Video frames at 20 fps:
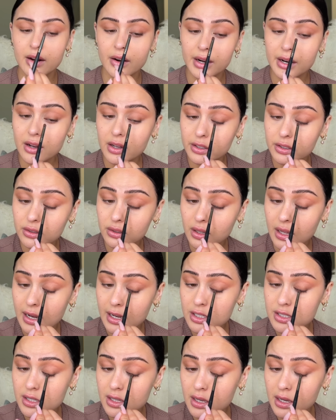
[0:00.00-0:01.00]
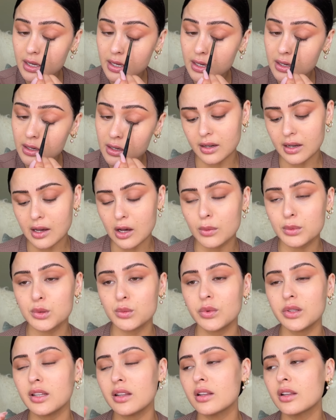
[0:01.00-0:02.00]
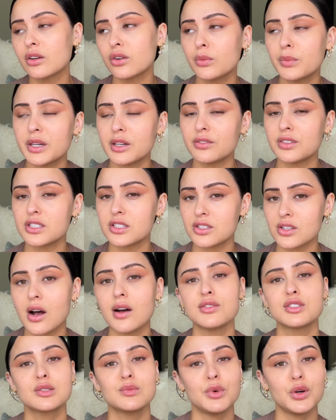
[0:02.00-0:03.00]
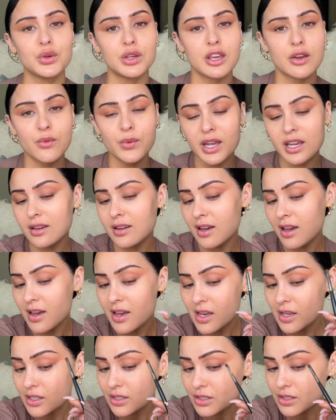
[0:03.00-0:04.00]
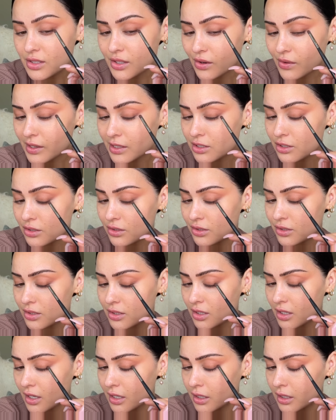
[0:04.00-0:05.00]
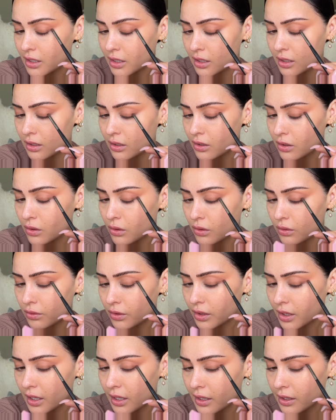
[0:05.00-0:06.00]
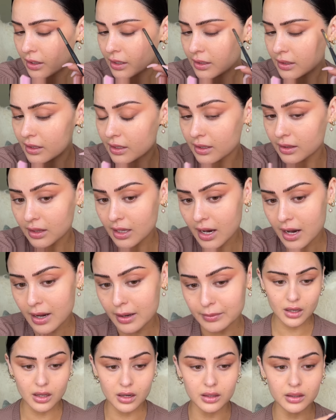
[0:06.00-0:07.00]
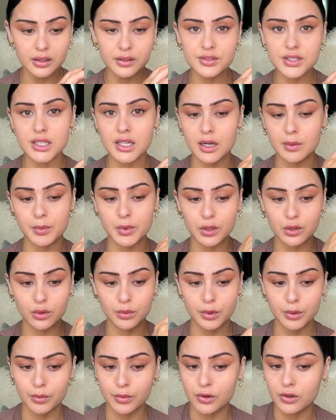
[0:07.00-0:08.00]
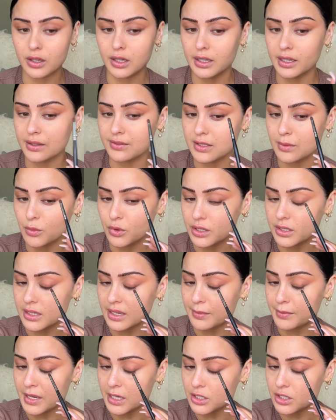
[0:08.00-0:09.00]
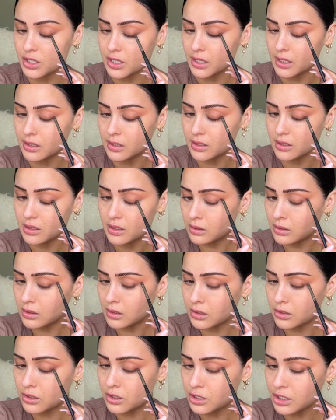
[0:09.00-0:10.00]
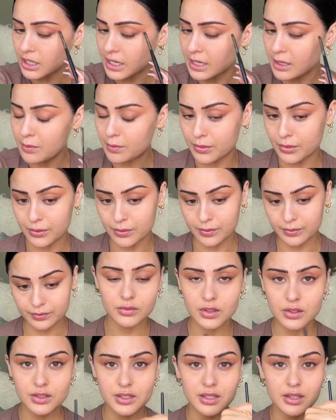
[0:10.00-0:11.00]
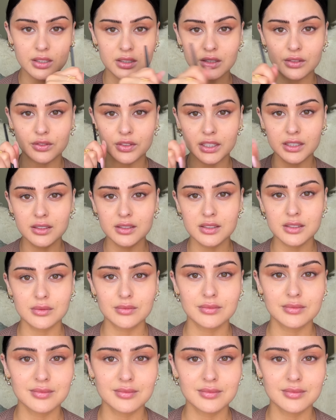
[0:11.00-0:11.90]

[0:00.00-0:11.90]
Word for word: area on your lash line. It helps me with a little bit of a soft smoky wing. So I just kind of go over that area like that and it lifts it up a little bit more, gives it more dimension and shape. You see the difference?